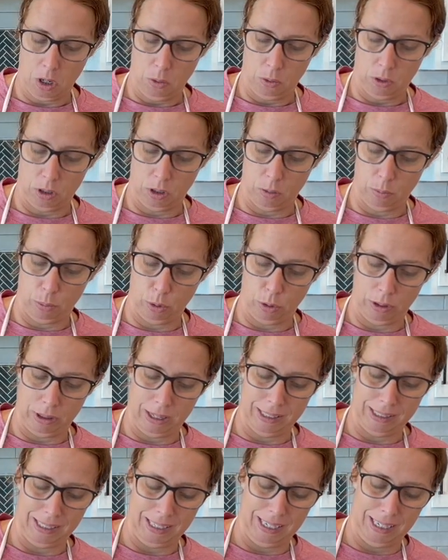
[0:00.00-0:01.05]
We're going to pour
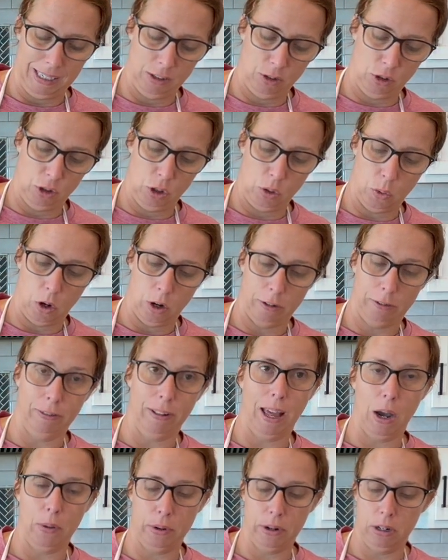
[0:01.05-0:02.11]
this into our
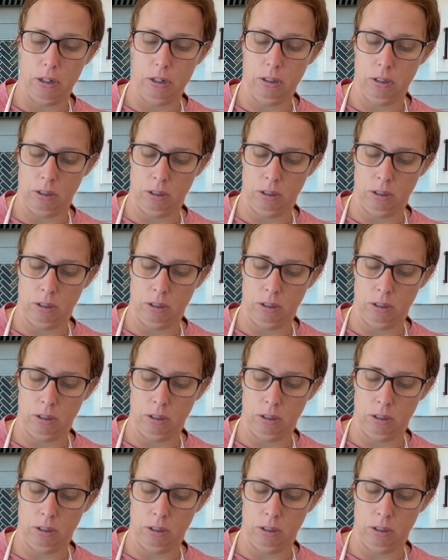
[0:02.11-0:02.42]
flour.